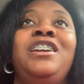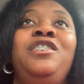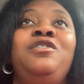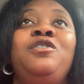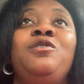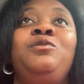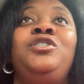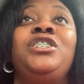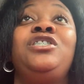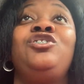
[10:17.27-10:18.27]

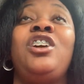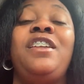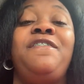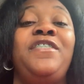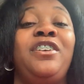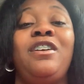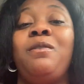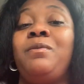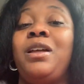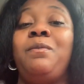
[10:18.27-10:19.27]
just trying to figure
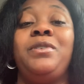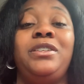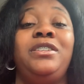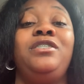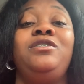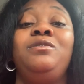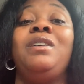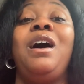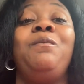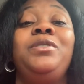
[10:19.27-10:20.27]
out what I wanted to do.
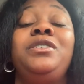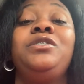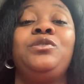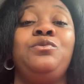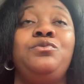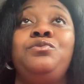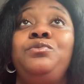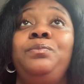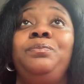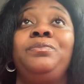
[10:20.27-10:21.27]
I went to school.